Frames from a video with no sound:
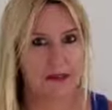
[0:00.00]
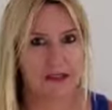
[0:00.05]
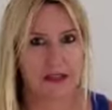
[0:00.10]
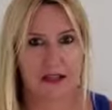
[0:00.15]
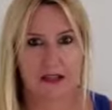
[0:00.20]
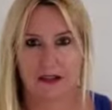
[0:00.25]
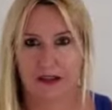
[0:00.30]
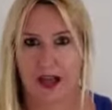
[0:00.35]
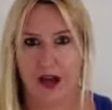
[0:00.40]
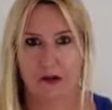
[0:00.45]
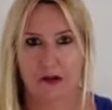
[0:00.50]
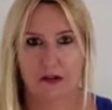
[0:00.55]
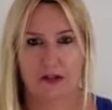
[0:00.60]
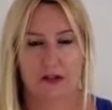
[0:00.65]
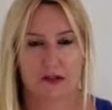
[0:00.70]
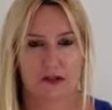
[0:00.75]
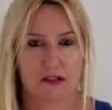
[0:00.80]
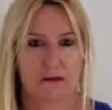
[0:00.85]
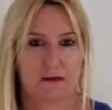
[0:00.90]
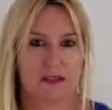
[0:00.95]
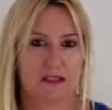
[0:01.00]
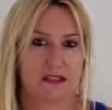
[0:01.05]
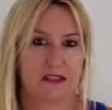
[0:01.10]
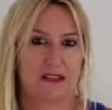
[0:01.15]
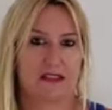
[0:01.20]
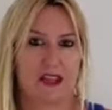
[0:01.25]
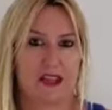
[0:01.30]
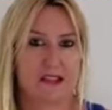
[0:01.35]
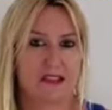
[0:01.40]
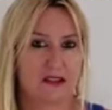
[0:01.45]
like now in tourism is a
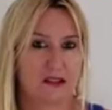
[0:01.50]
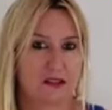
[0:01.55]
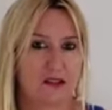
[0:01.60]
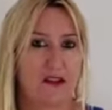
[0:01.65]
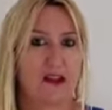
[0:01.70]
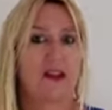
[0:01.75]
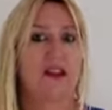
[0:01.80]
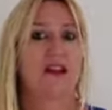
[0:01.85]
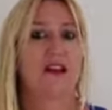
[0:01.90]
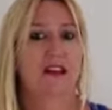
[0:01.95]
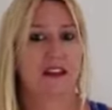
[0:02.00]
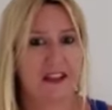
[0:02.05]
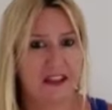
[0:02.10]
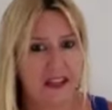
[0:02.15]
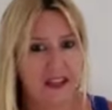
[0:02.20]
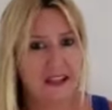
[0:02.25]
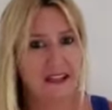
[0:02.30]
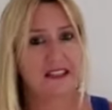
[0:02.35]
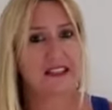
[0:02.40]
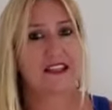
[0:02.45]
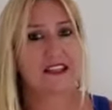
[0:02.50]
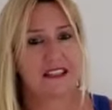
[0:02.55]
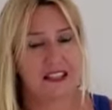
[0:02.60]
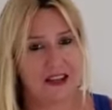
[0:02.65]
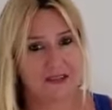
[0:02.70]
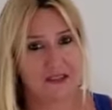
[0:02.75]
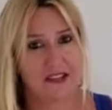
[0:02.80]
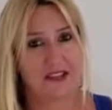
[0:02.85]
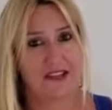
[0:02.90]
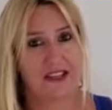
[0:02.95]
standstill, it's
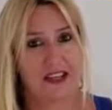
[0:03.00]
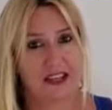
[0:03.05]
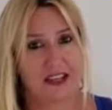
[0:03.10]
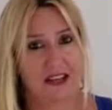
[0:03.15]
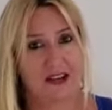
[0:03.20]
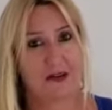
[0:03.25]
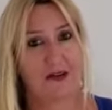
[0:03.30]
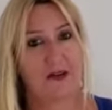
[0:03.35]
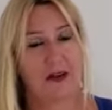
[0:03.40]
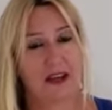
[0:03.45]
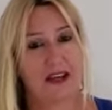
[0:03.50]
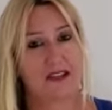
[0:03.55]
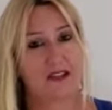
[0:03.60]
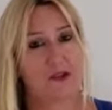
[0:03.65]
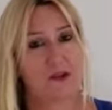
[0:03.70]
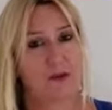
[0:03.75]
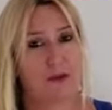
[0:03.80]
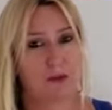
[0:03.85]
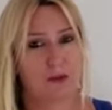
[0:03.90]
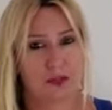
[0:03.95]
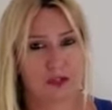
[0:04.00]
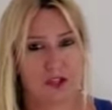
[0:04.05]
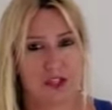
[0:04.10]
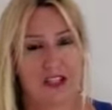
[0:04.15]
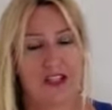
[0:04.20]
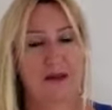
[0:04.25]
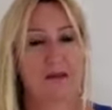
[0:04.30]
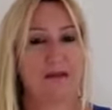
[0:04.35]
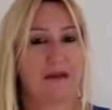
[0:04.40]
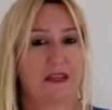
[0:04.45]
devastating, okay? So remember,
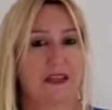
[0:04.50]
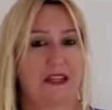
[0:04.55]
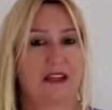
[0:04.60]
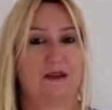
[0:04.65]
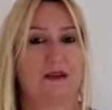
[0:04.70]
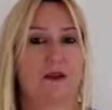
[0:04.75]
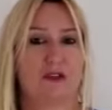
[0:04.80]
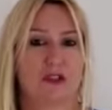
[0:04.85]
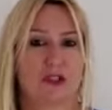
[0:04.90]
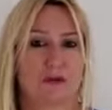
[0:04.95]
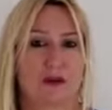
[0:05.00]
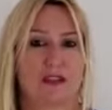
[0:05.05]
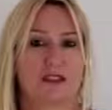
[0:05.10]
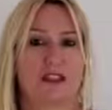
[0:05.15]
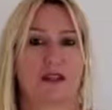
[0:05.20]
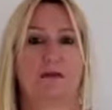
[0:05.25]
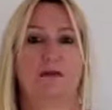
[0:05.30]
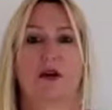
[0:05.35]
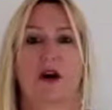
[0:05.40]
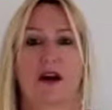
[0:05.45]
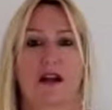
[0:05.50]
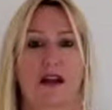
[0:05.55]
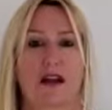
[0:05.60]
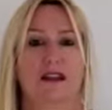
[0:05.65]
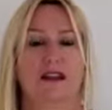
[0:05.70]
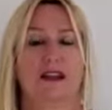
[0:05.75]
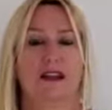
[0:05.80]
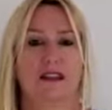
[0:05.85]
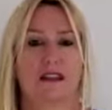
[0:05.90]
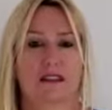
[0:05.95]
GDP, gross domestic
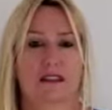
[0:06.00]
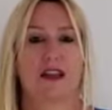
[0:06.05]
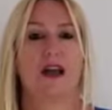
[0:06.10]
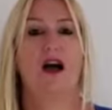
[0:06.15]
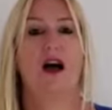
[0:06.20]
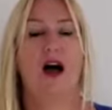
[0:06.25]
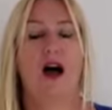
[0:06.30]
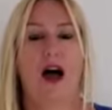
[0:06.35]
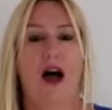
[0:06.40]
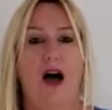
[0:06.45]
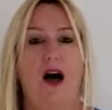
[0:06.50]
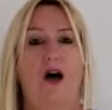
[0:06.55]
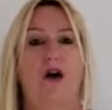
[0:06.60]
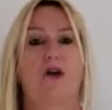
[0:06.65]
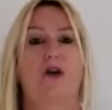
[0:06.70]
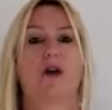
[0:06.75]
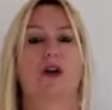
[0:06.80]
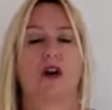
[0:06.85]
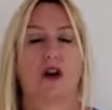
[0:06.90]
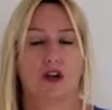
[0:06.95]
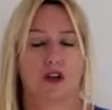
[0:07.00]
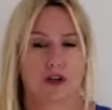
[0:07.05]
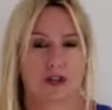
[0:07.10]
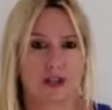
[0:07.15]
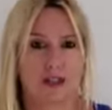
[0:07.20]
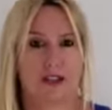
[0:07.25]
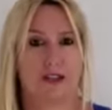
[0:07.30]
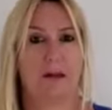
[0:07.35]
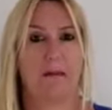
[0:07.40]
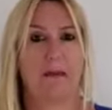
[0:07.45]
product, it is how
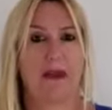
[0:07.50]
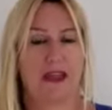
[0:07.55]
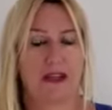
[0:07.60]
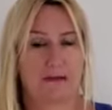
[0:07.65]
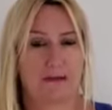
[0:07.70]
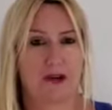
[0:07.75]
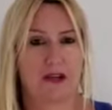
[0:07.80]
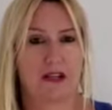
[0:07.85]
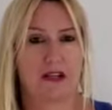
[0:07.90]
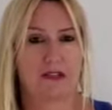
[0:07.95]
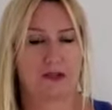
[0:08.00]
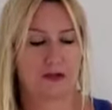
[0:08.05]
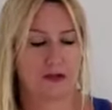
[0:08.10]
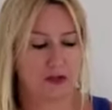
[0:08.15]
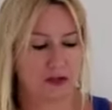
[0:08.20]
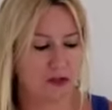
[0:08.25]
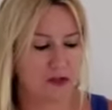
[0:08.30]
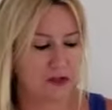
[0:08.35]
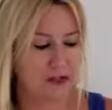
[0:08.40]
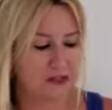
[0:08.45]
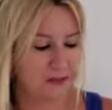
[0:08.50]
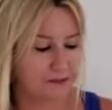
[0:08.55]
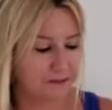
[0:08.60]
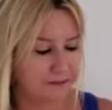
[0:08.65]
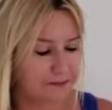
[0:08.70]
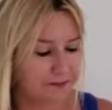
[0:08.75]
countries make money through tourism.